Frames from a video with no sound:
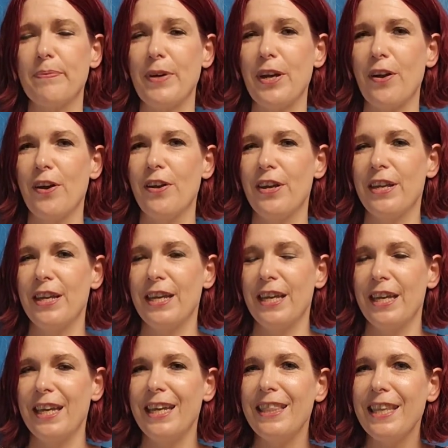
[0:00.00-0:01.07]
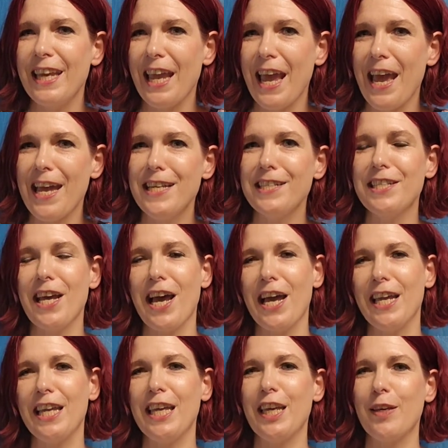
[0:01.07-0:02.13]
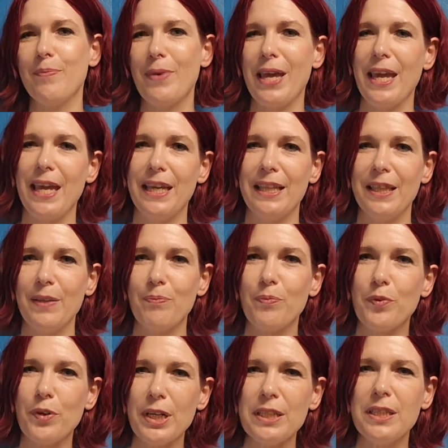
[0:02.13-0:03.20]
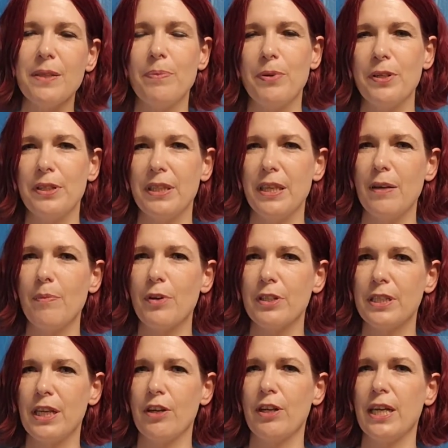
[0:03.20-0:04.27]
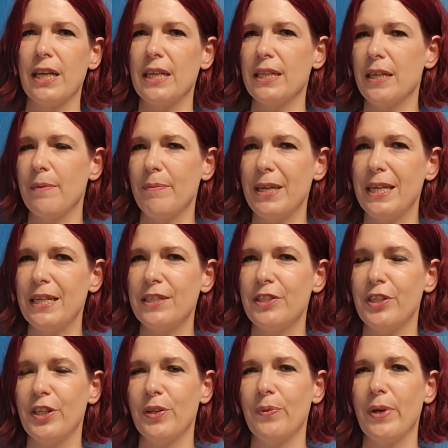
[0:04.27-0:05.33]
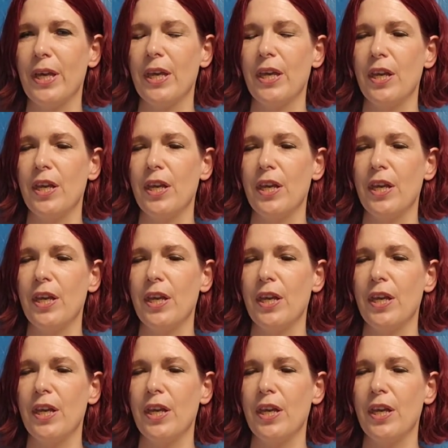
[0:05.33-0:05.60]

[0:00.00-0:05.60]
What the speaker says: But in the end, I am a principled libertarian committed to